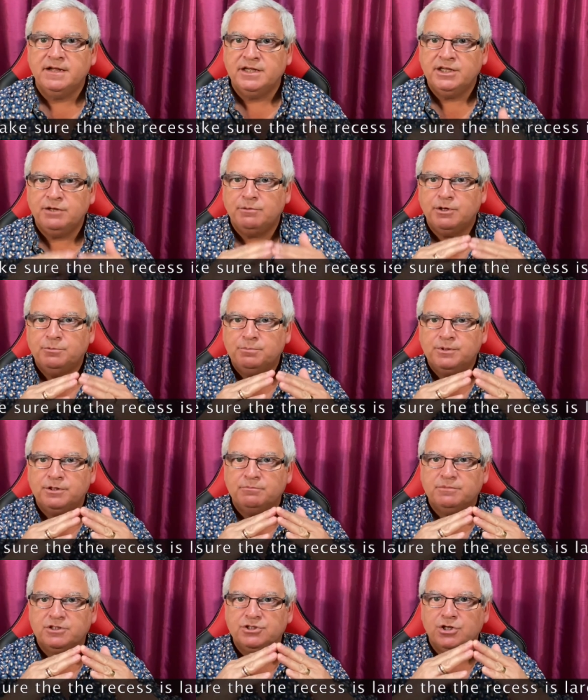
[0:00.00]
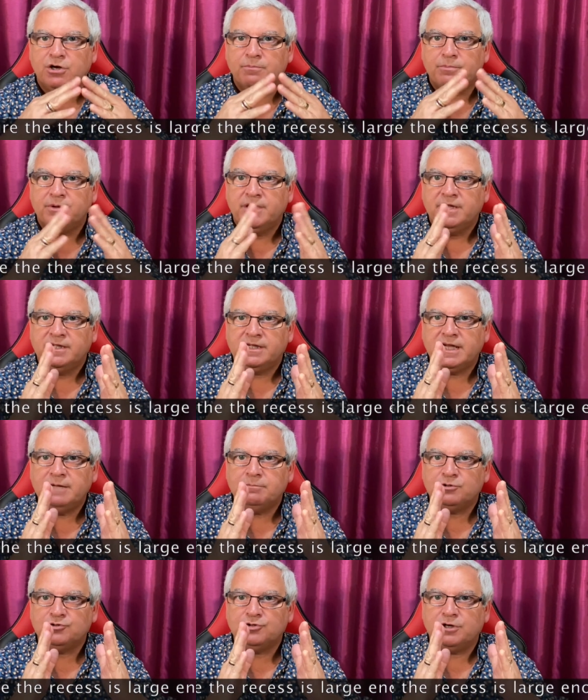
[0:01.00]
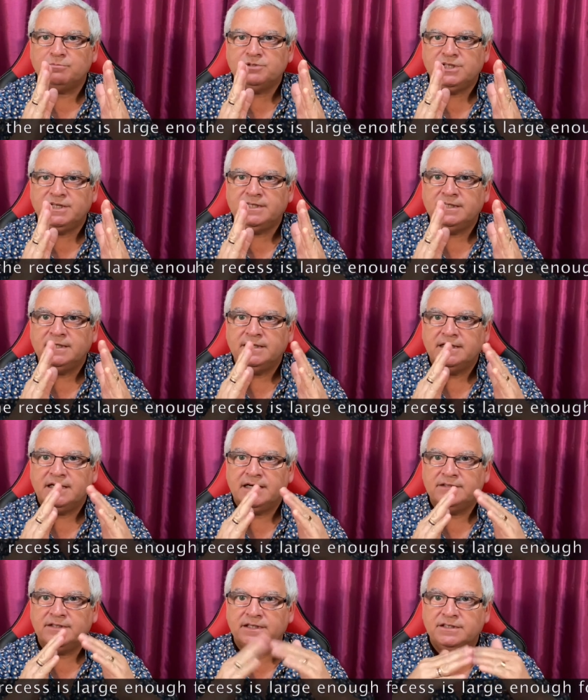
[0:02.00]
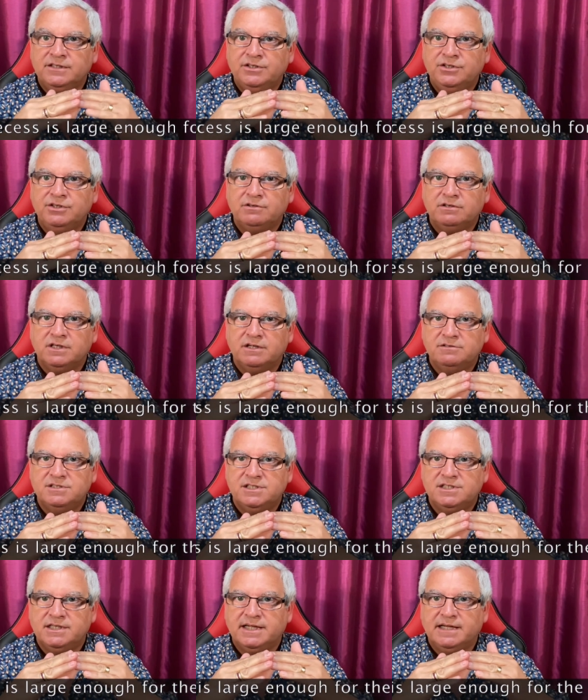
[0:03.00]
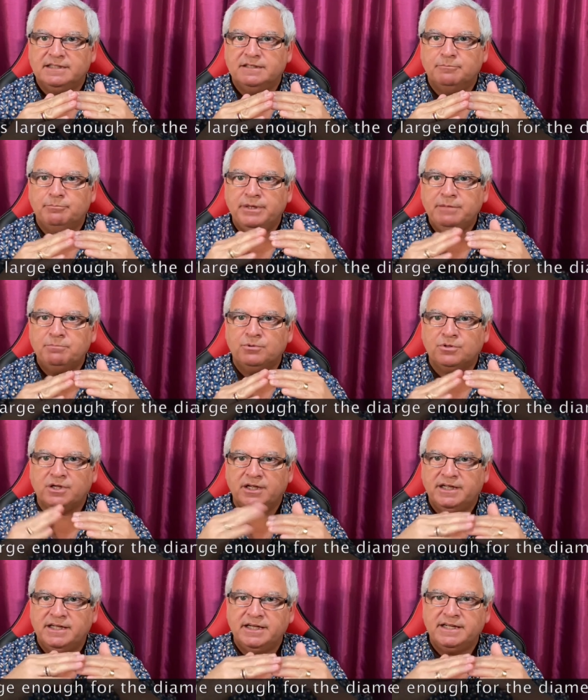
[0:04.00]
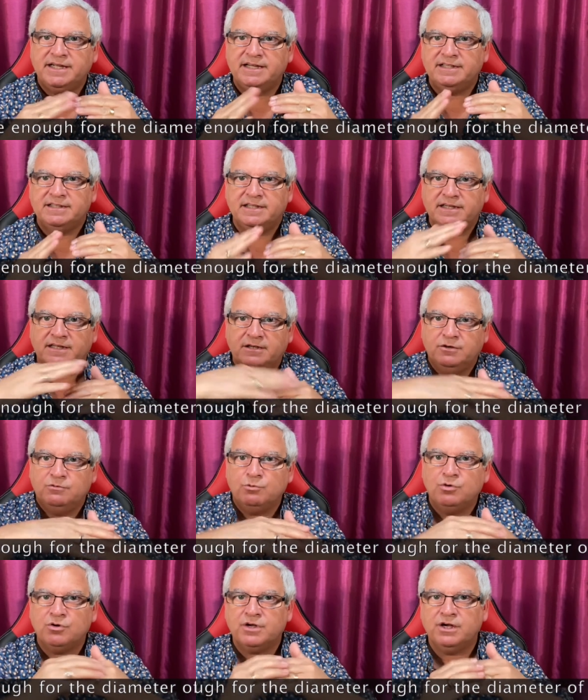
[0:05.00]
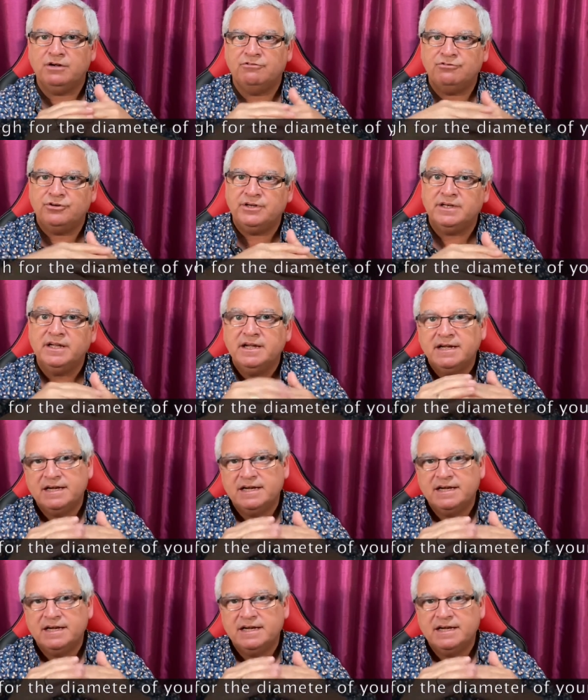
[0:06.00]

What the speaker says: You open up the top, cable drops in, and then you close it again. Then people can kick it, they can walk over it.